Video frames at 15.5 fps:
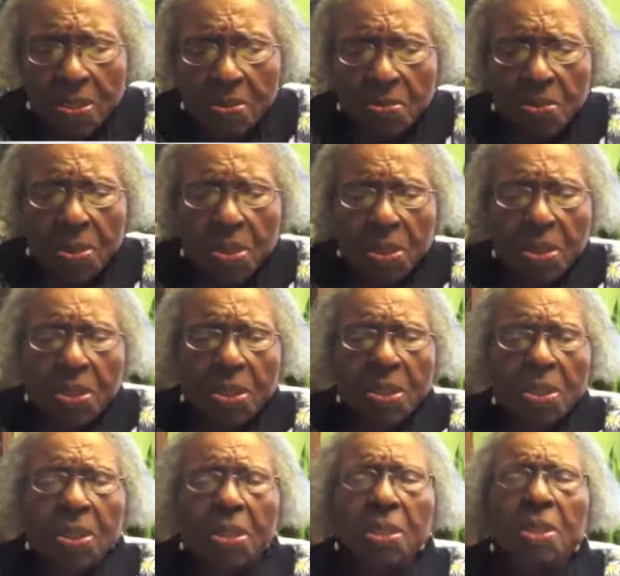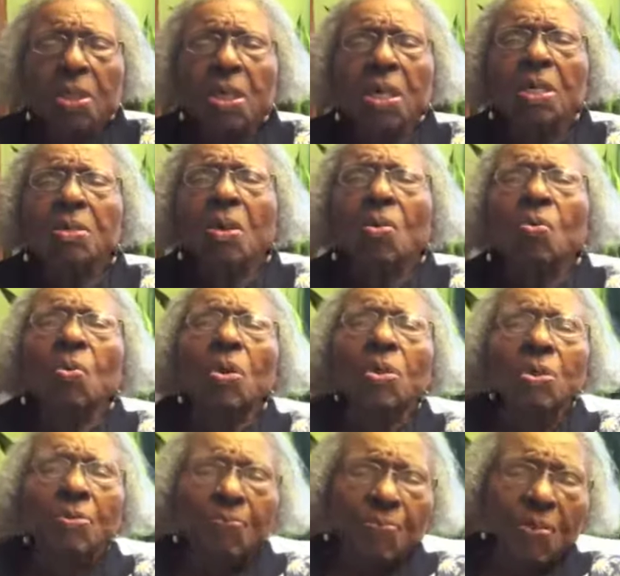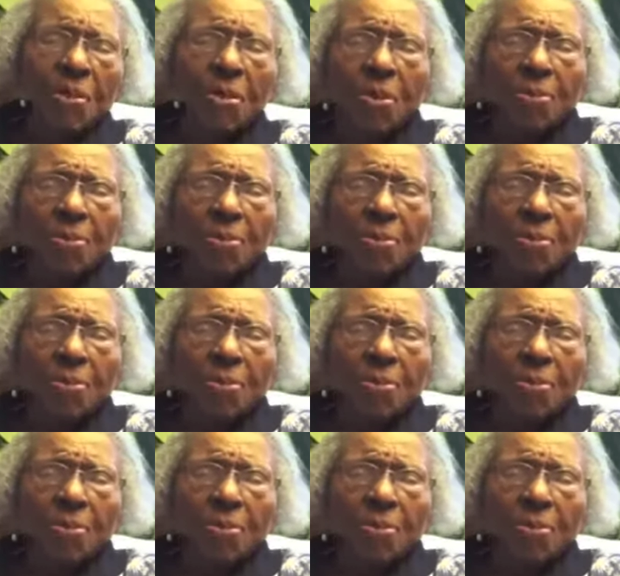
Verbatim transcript: we'd uh, had to go wash feet.